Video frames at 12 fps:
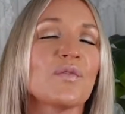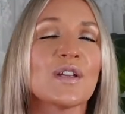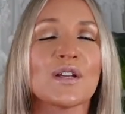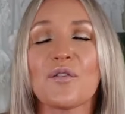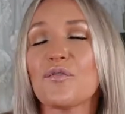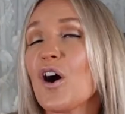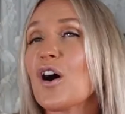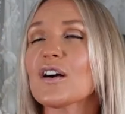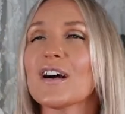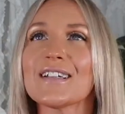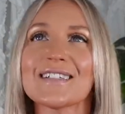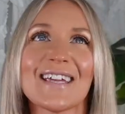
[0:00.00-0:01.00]
you know, fall
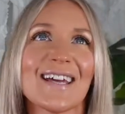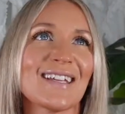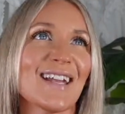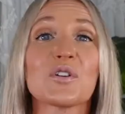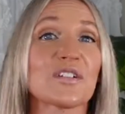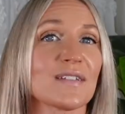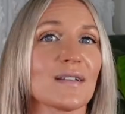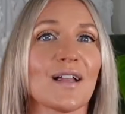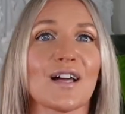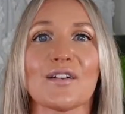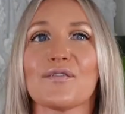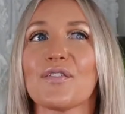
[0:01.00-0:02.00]
content, which is a
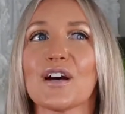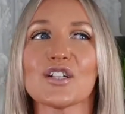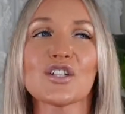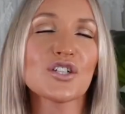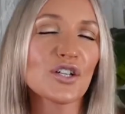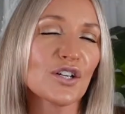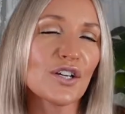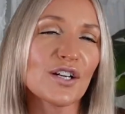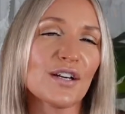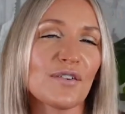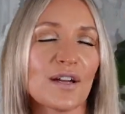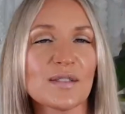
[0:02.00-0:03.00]
lot of fun
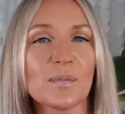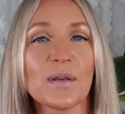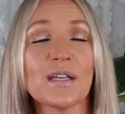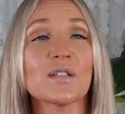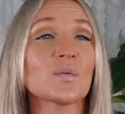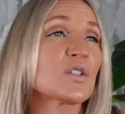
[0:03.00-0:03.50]
sugary recipes,